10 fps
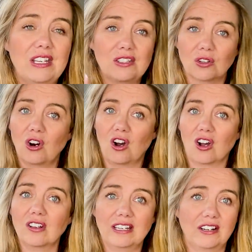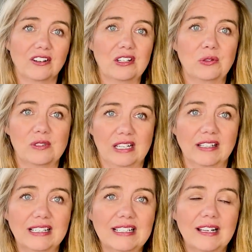These are all here in New
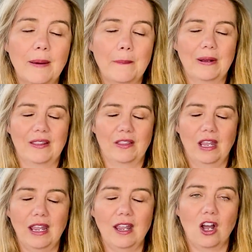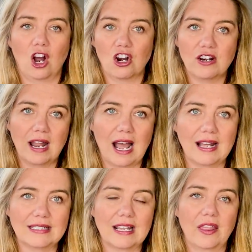Zealand, but they are
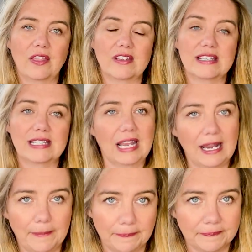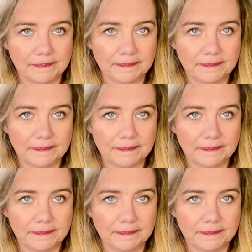not the same.